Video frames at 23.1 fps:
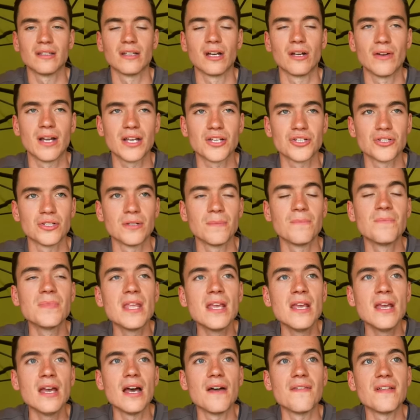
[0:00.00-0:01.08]
direction.
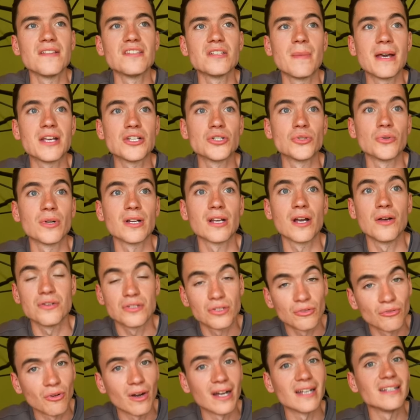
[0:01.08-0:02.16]
And then to make sure it goes
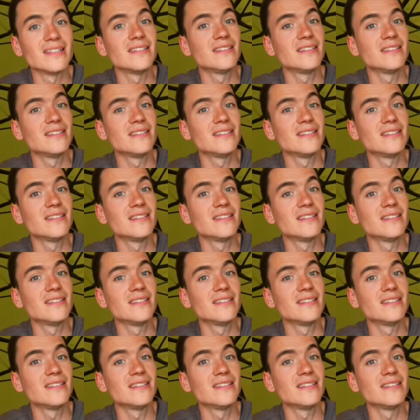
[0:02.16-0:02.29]
the right